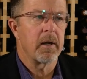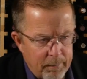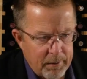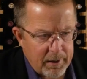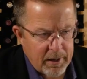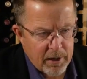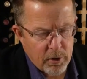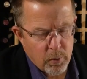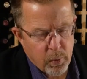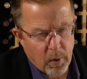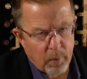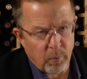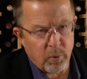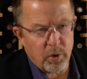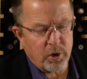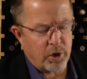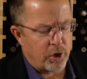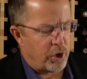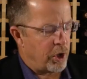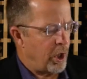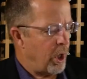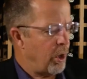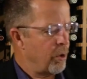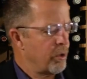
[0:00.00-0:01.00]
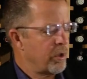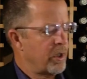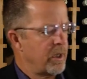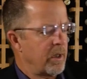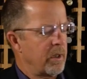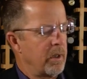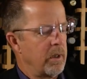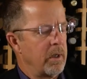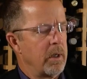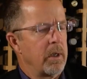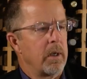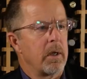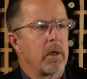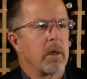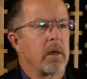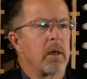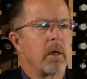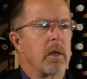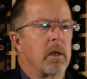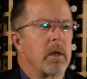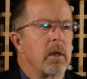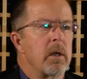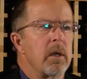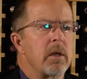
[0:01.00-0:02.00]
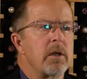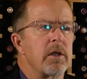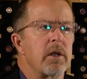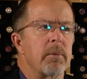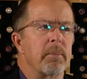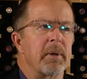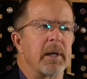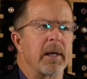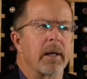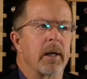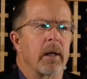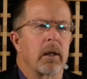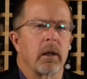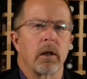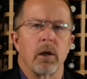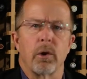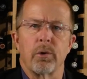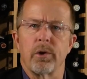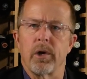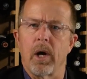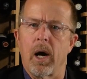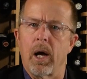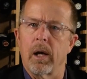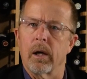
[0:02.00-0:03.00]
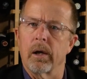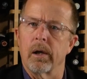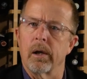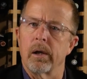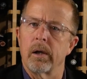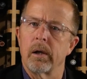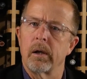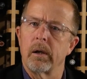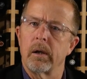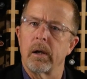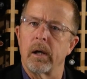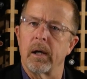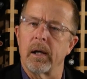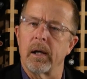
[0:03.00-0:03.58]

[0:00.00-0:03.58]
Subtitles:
I mean, this one was chosen to be a low dollar,